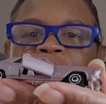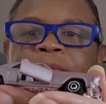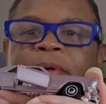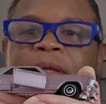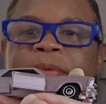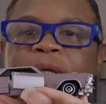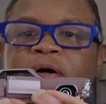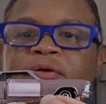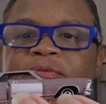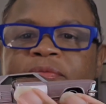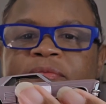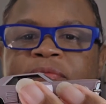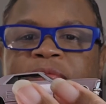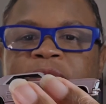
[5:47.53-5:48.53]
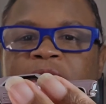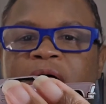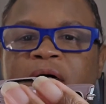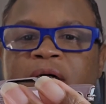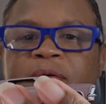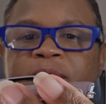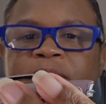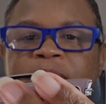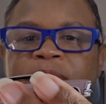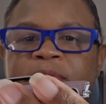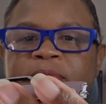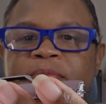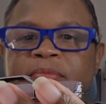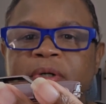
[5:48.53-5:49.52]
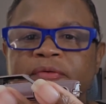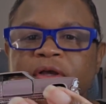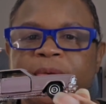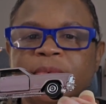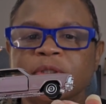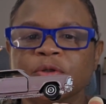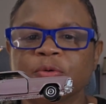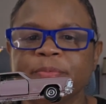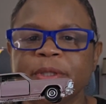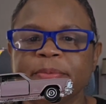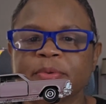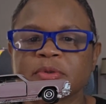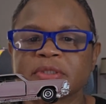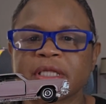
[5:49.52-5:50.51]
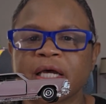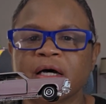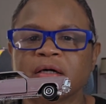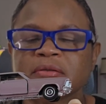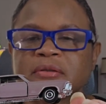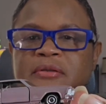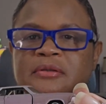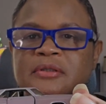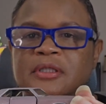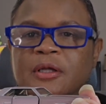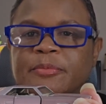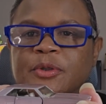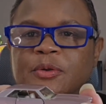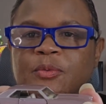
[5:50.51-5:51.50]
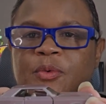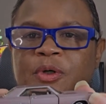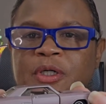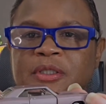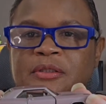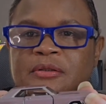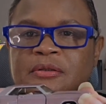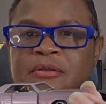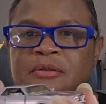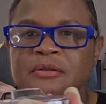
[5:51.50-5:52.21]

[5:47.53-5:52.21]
And maybe I've got my little peoples out, and I'll put one